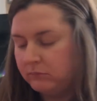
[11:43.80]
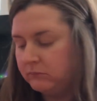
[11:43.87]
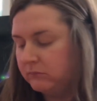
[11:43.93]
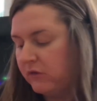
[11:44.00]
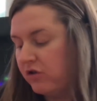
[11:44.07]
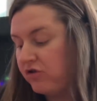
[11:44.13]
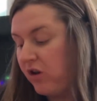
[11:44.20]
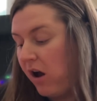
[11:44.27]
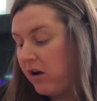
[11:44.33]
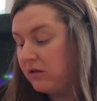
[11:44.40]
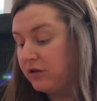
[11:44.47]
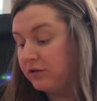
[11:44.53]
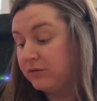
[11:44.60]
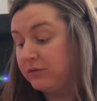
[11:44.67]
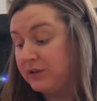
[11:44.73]
The
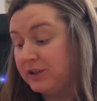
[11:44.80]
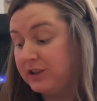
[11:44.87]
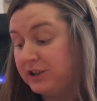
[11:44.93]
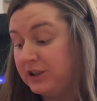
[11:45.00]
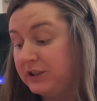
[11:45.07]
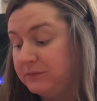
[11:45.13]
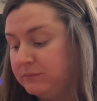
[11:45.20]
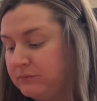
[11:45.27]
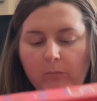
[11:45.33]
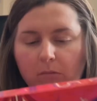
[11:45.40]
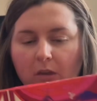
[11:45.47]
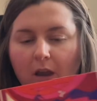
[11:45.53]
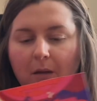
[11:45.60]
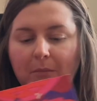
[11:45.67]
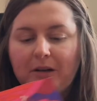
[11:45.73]
chocolate's really good.
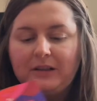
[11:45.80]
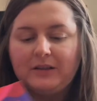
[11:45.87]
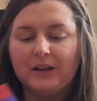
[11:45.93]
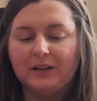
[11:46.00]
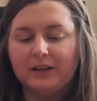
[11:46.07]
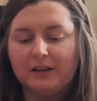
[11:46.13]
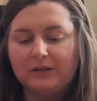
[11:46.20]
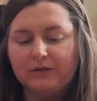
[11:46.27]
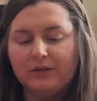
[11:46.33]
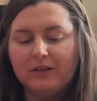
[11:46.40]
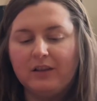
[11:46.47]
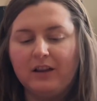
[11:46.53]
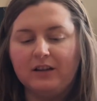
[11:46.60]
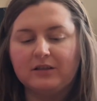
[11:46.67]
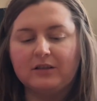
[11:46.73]
I'm excited for
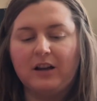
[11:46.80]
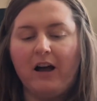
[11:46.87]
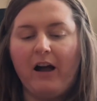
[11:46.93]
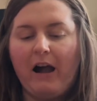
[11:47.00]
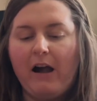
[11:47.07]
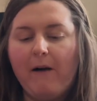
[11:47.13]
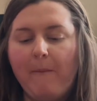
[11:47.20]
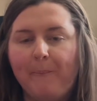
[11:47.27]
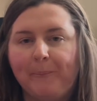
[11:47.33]
this guy.